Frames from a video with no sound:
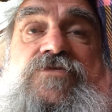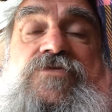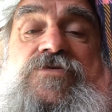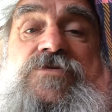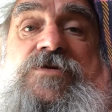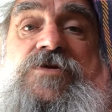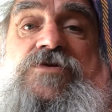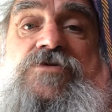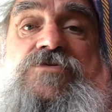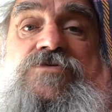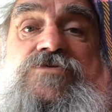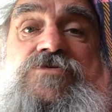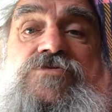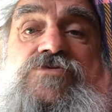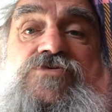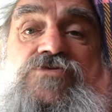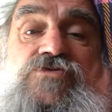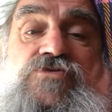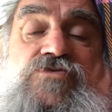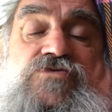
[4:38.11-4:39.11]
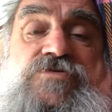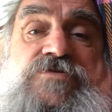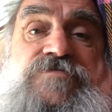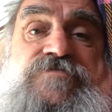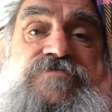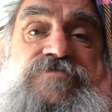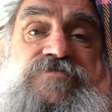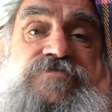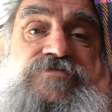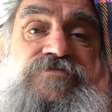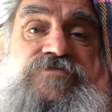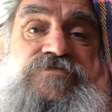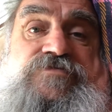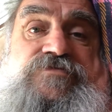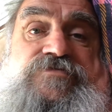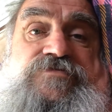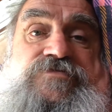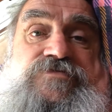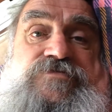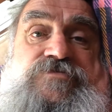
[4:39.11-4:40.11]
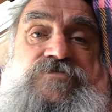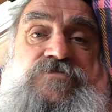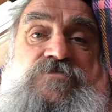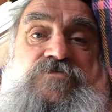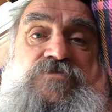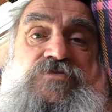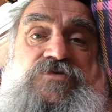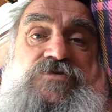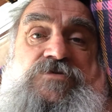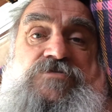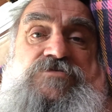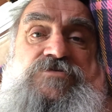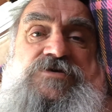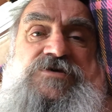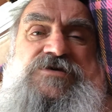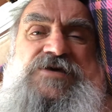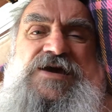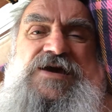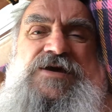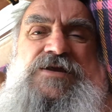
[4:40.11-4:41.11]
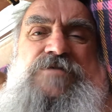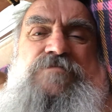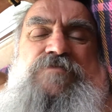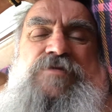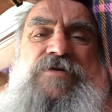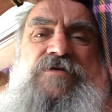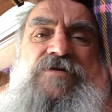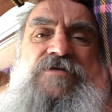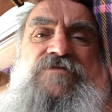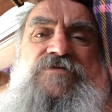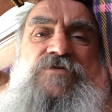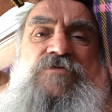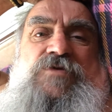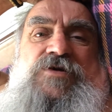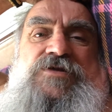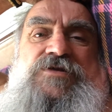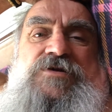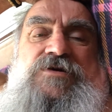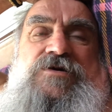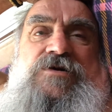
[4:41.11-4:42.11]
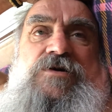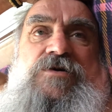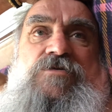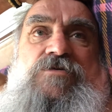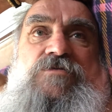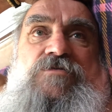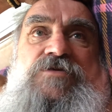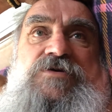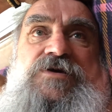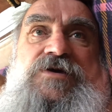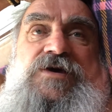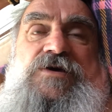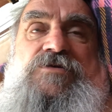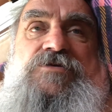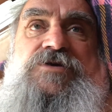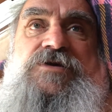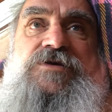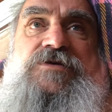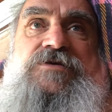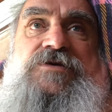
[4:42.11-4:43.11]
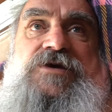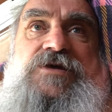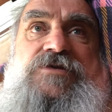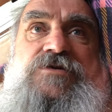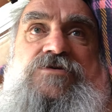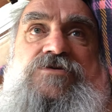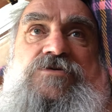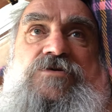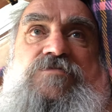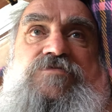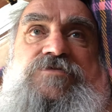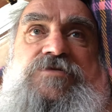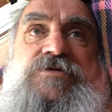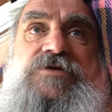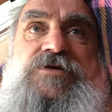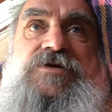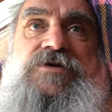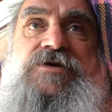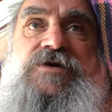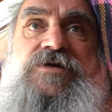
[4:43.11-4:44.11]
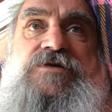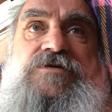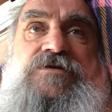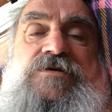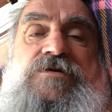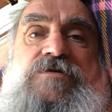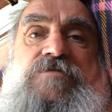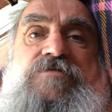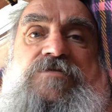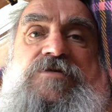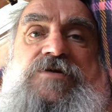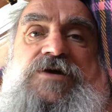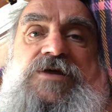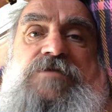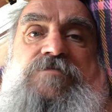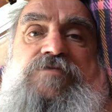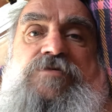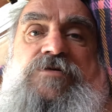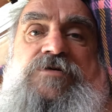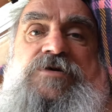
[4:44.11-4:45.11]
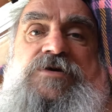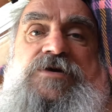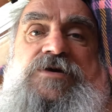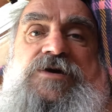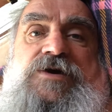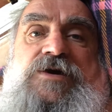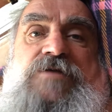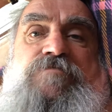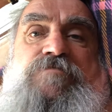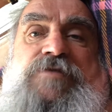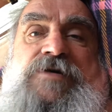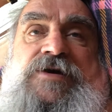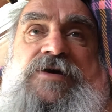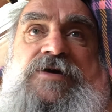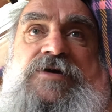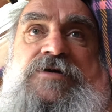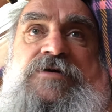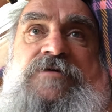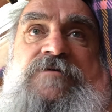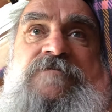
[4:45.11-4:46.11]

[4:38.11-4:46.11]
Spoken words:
You're not too sure. Don't know, it's hanging about having to wait to go. I want to get on and get the job done and get up or get a bike, get back.